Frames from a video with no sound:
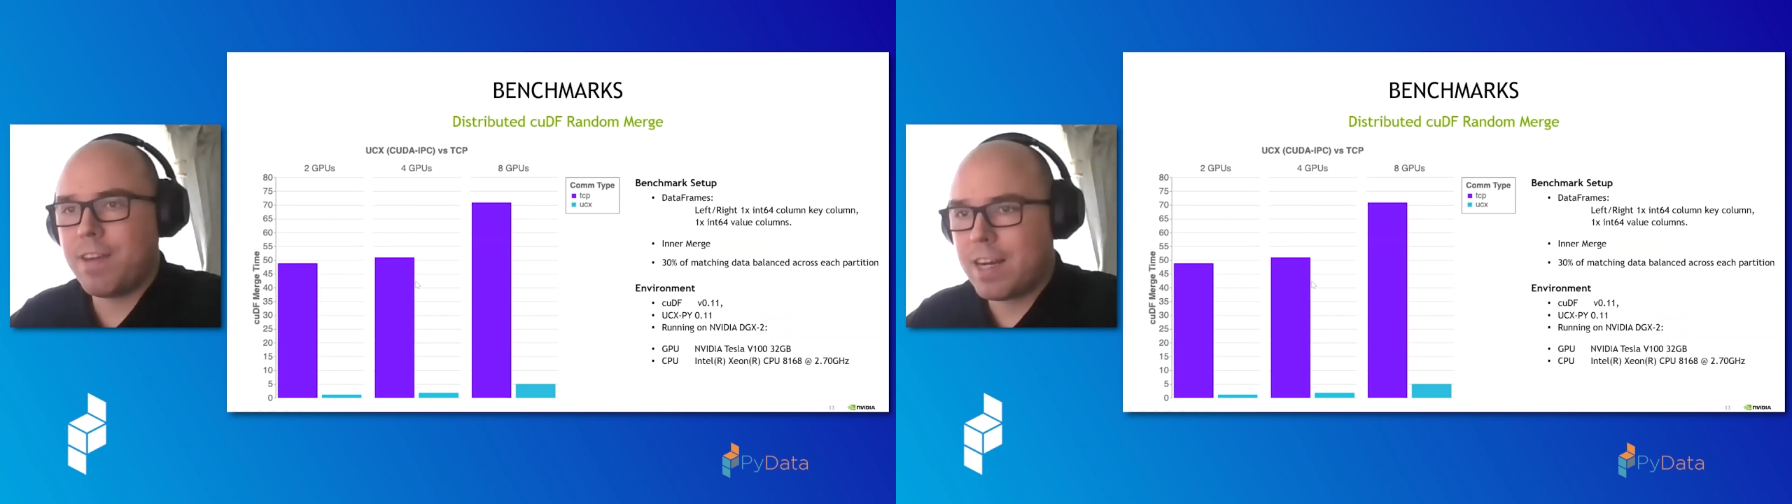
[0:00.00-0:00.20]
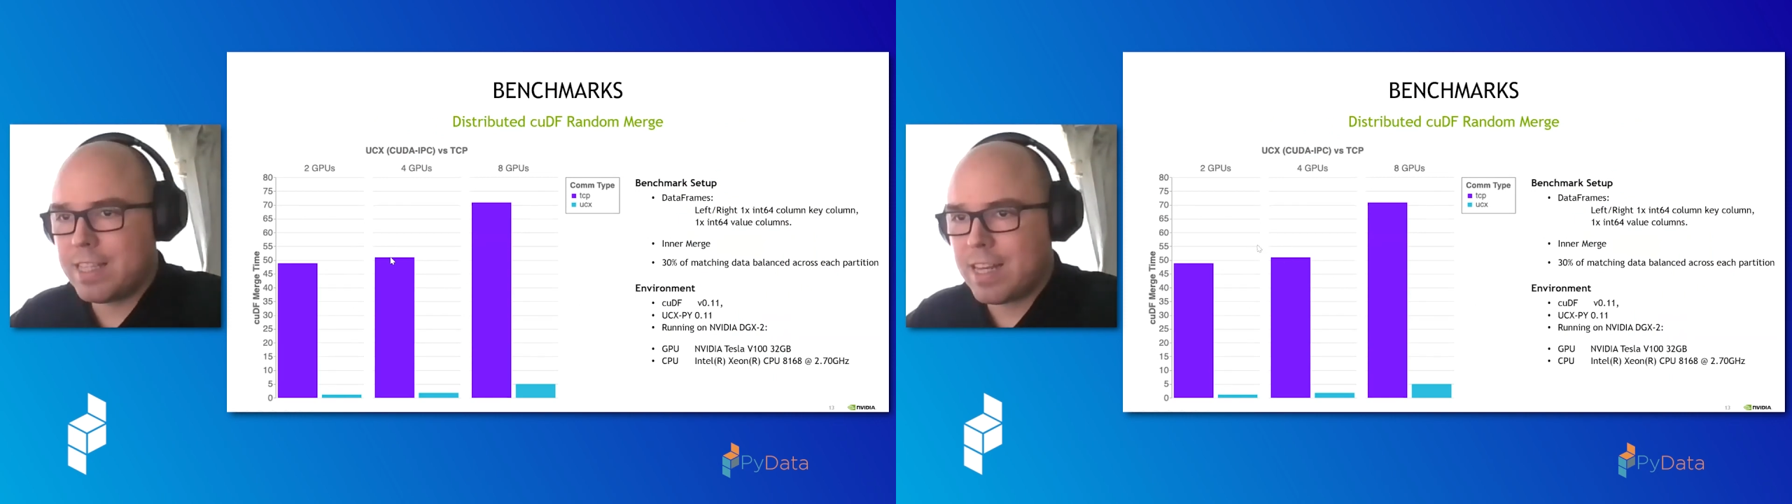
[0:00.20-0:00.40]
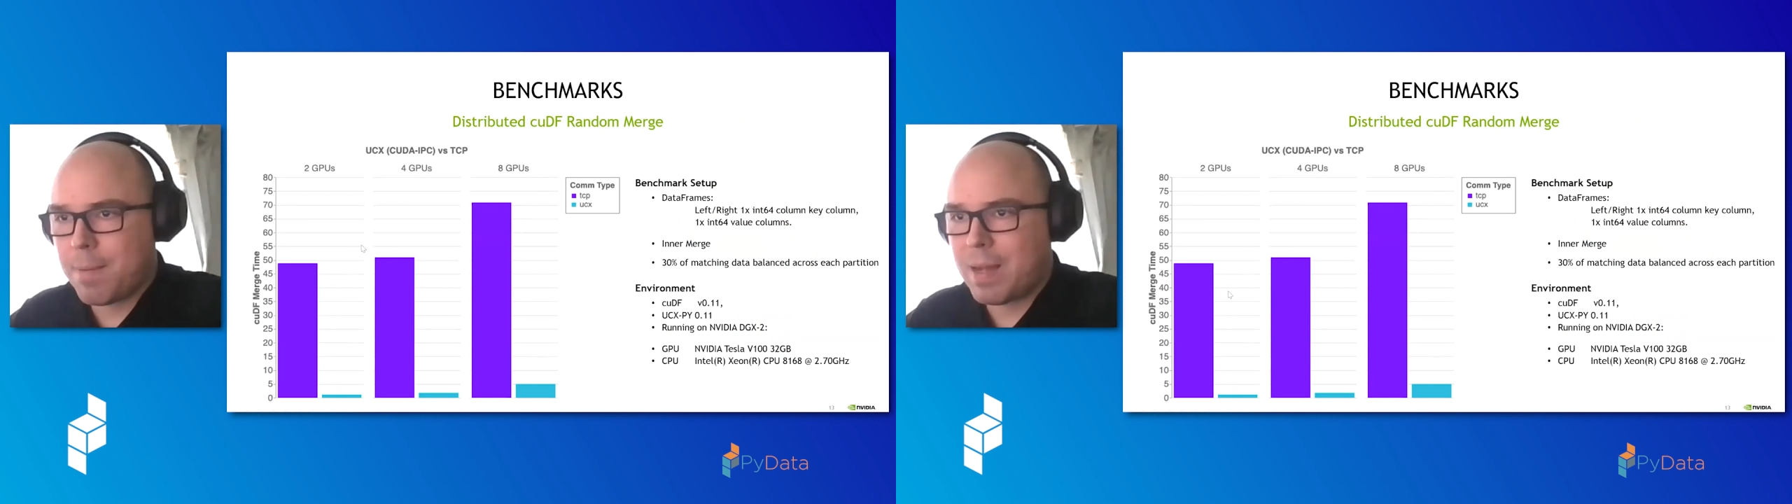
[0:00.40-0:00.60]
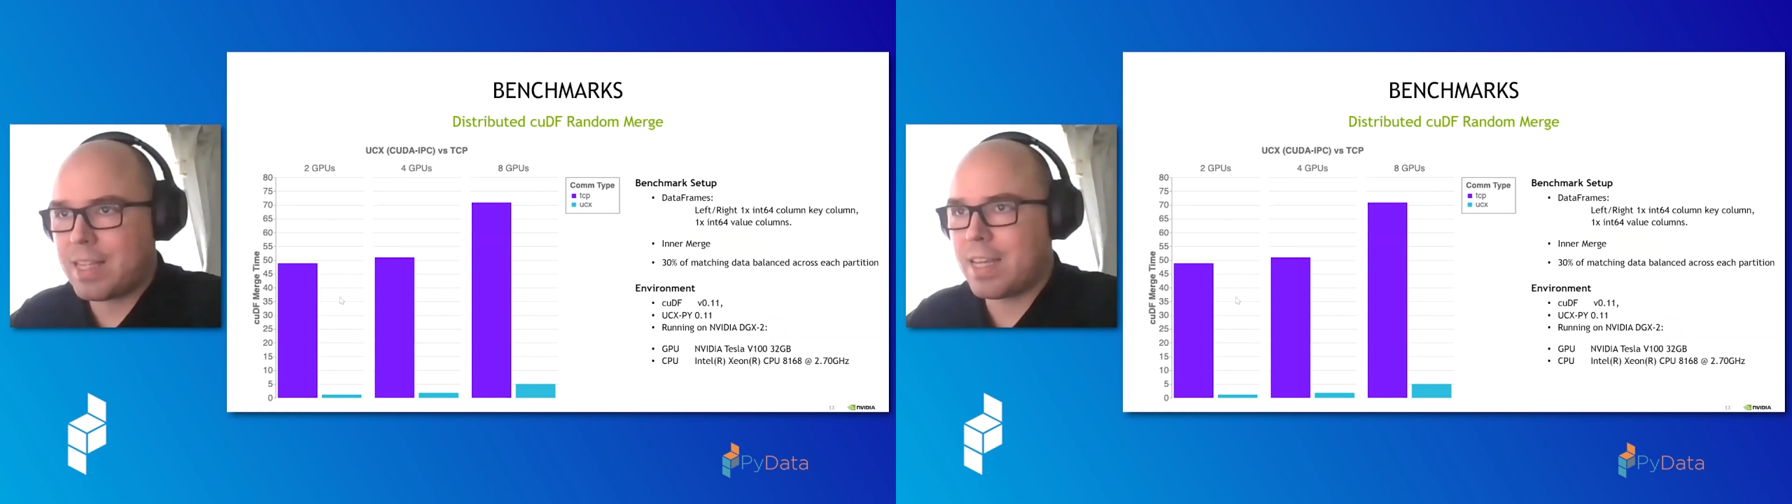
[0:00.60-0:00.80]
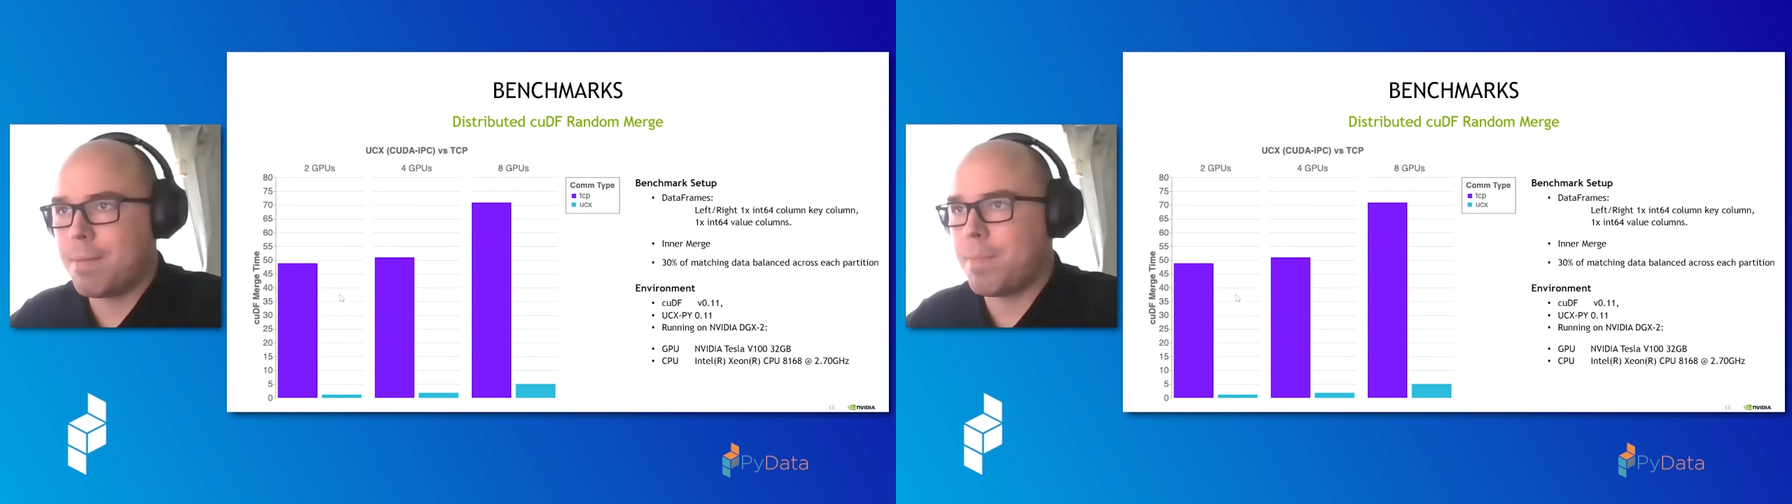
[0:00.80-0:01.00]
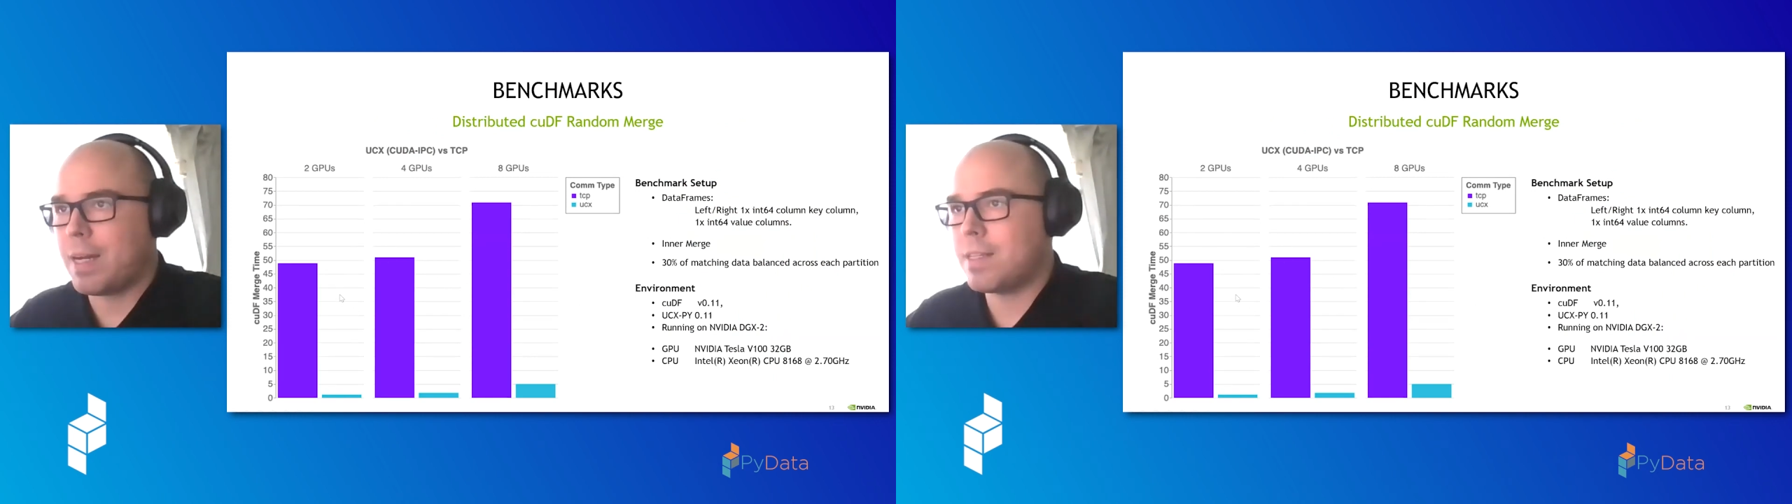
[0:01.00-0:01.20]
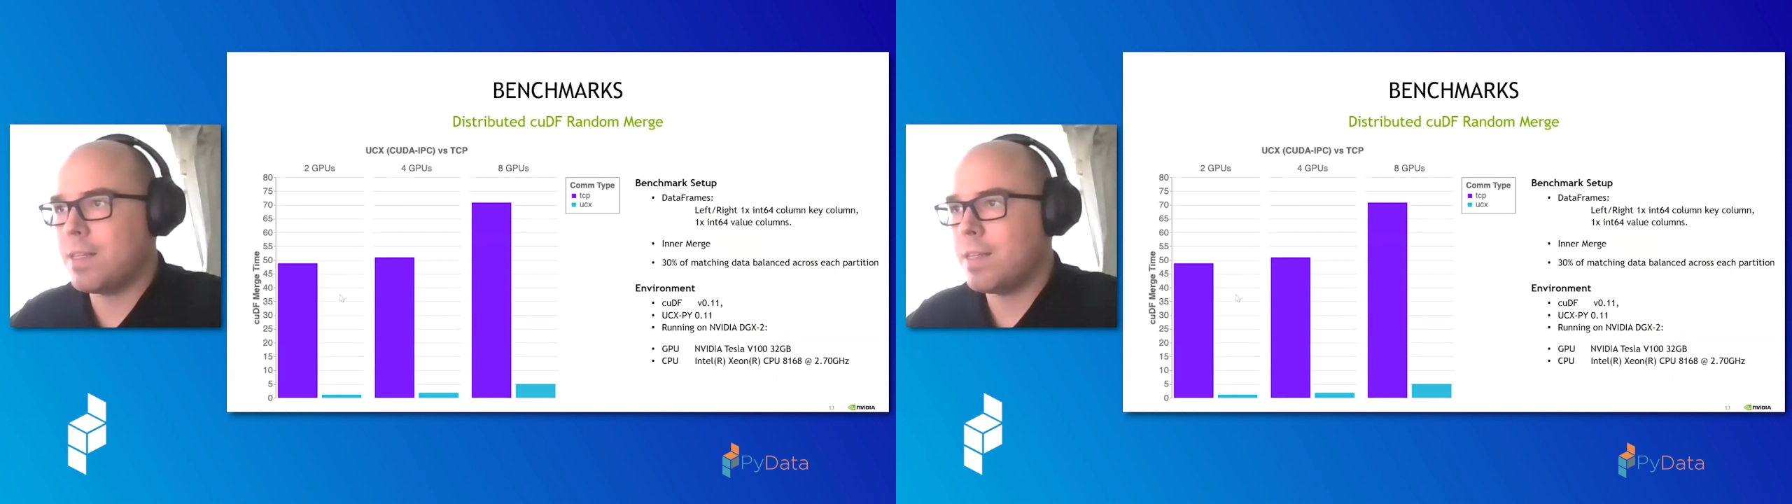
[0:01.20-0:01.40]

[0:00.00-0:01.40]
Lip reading: fairly dramatic impact.